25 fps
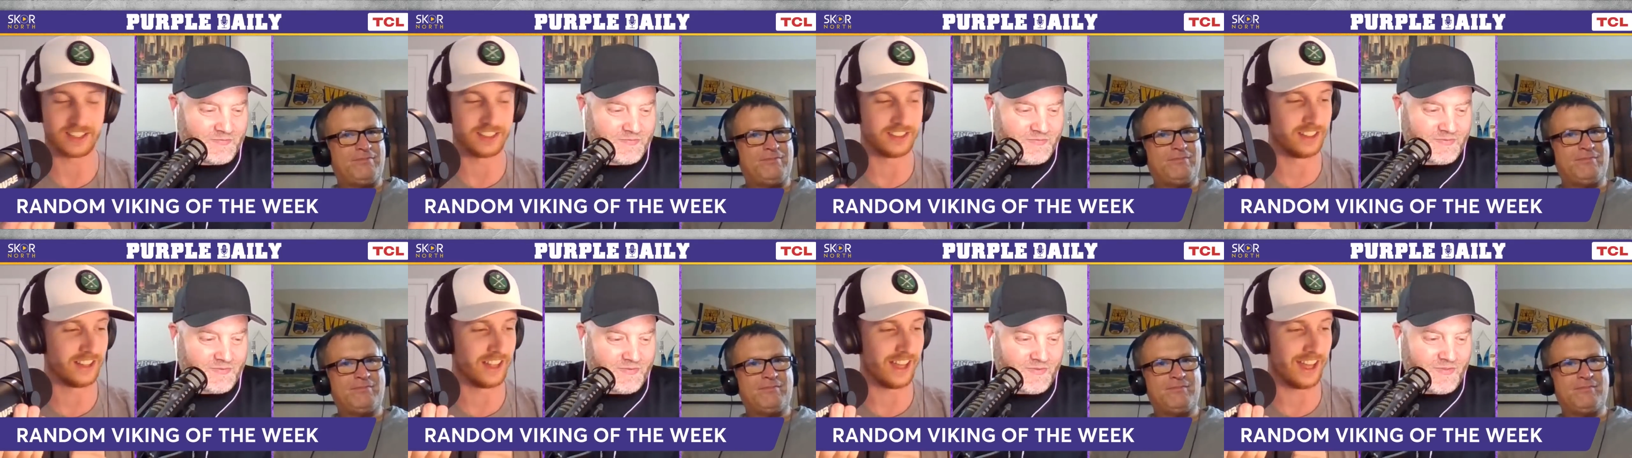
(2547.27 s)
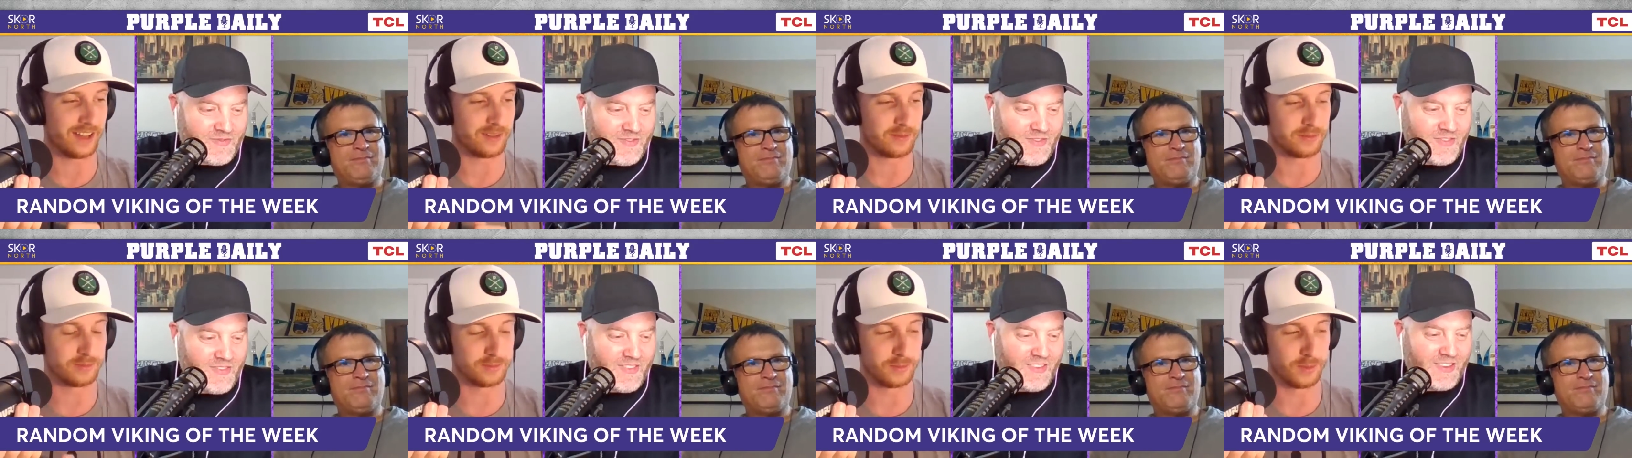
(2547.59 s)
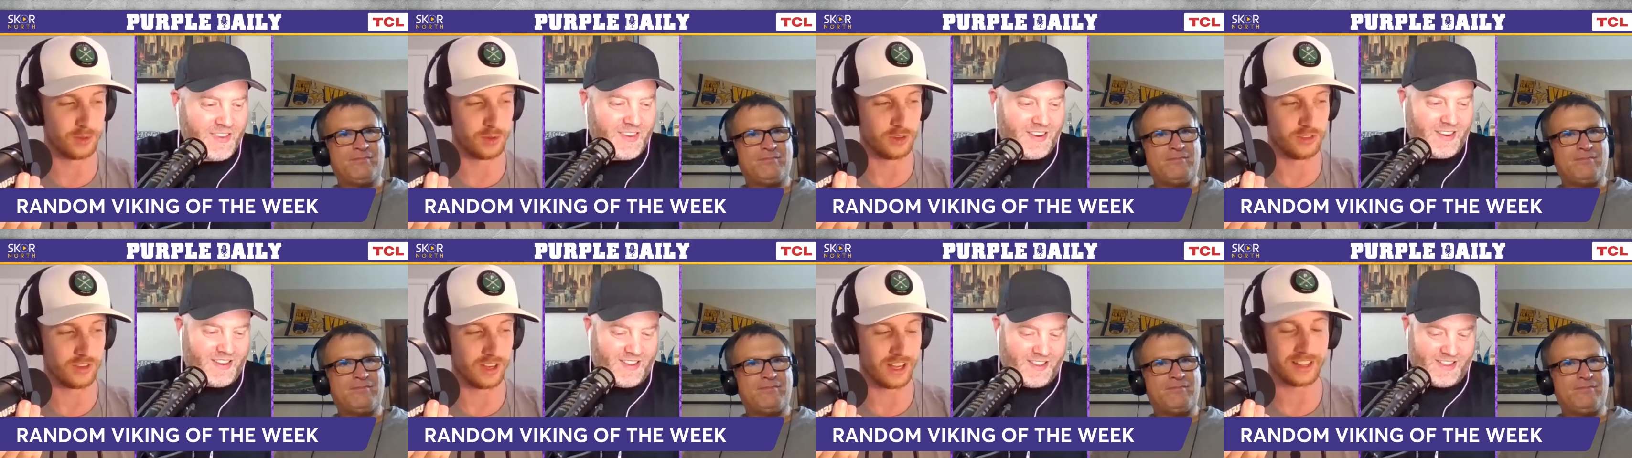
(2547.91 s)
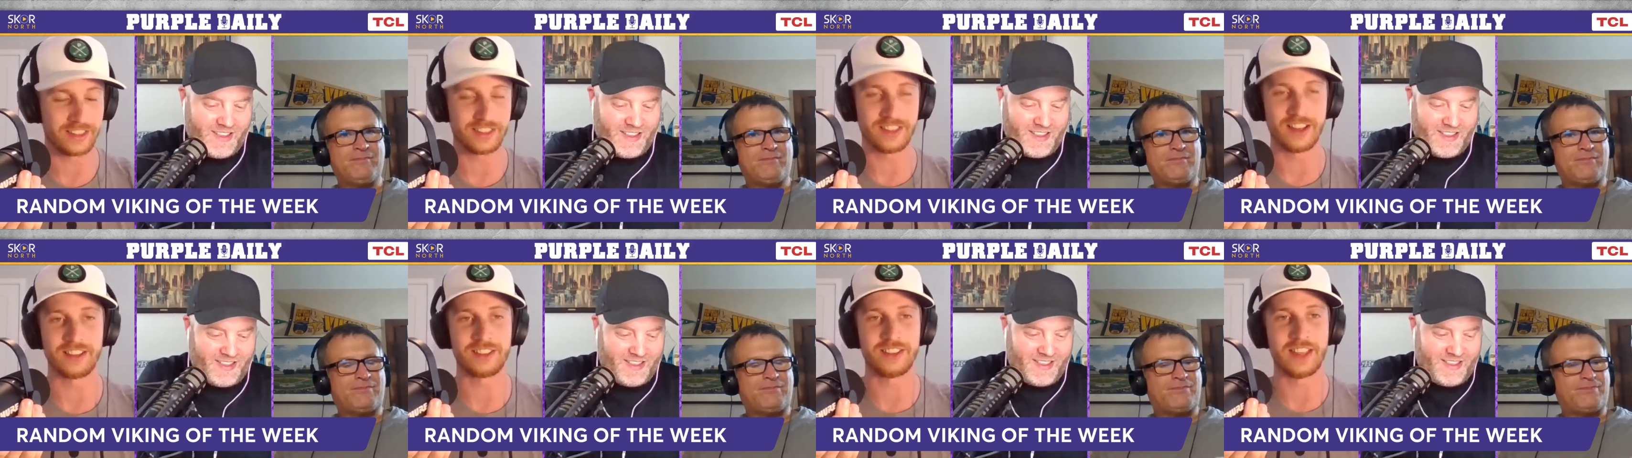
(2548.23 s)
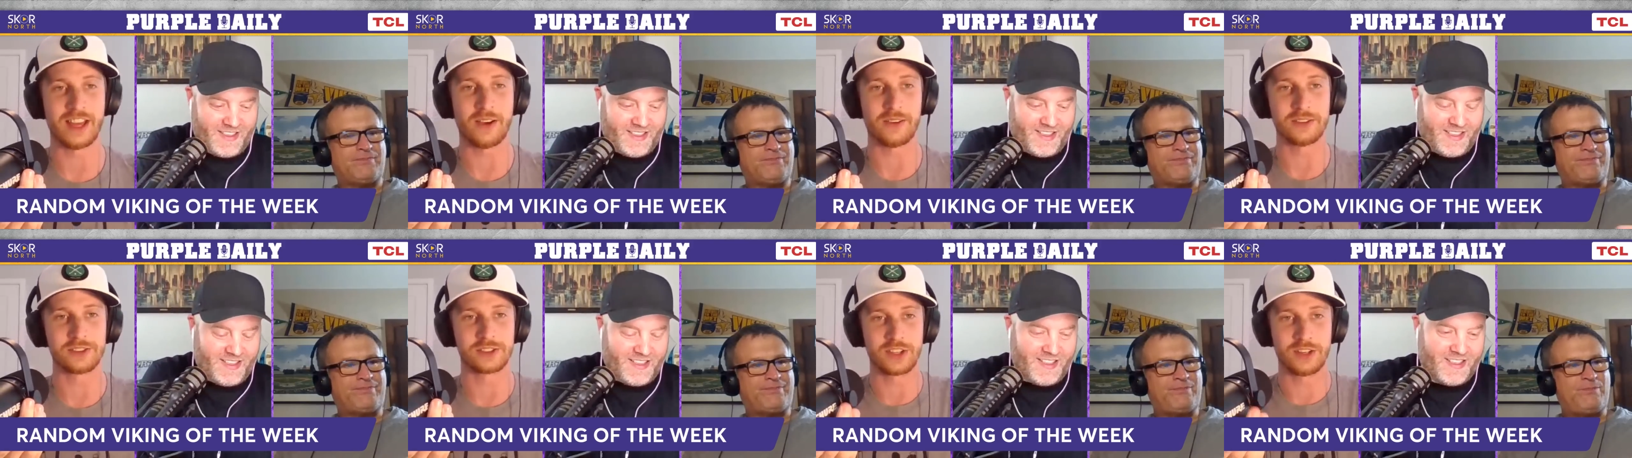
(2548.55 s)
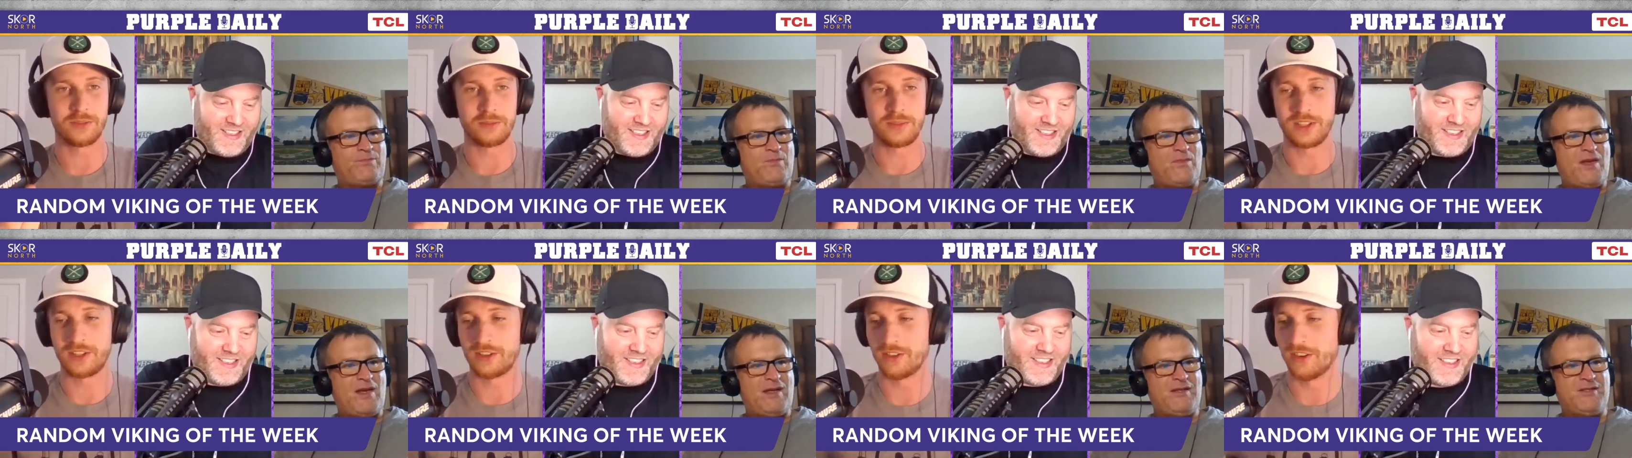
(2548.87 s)
Speaker 1: in that move. I thought that was going to be
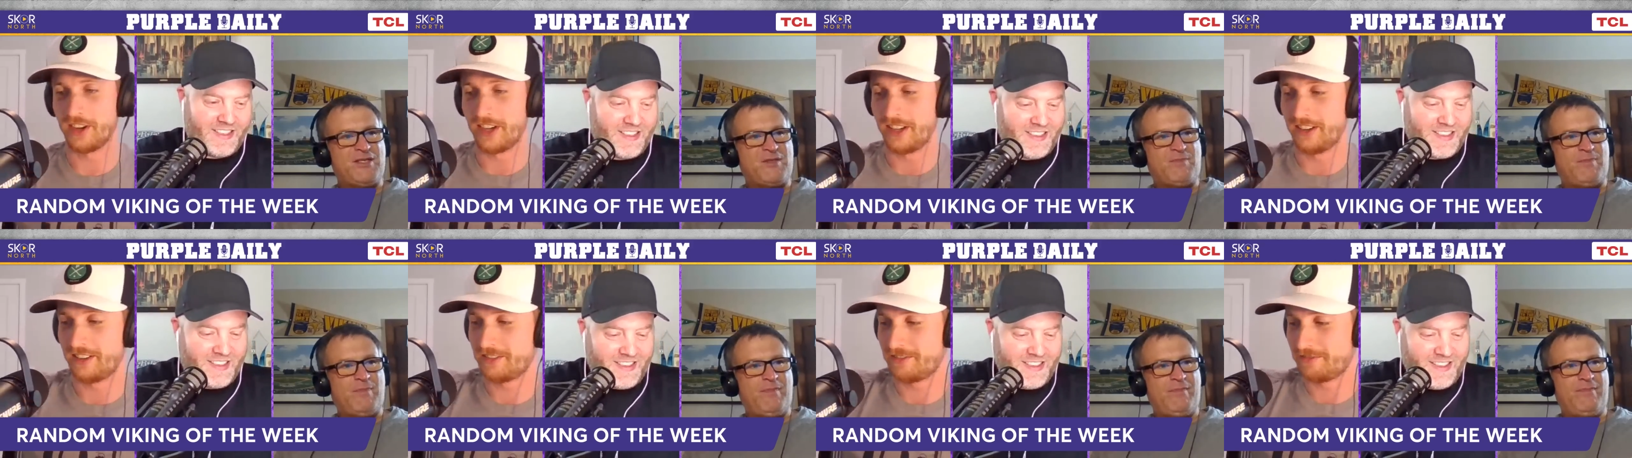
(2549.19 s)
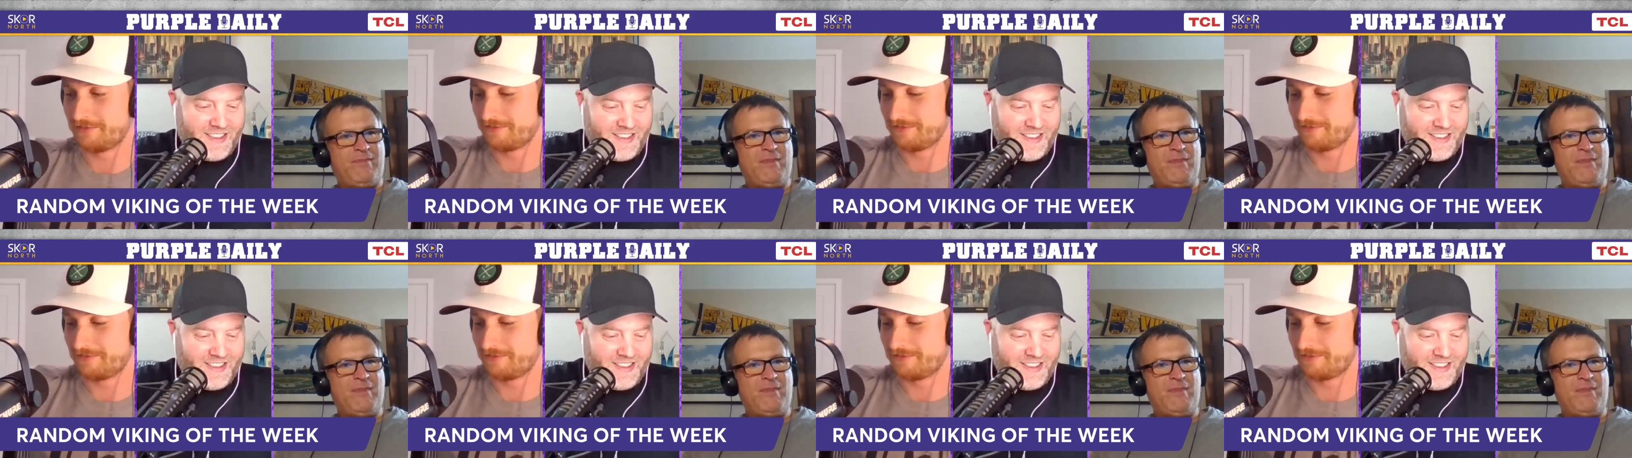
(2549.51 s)
great.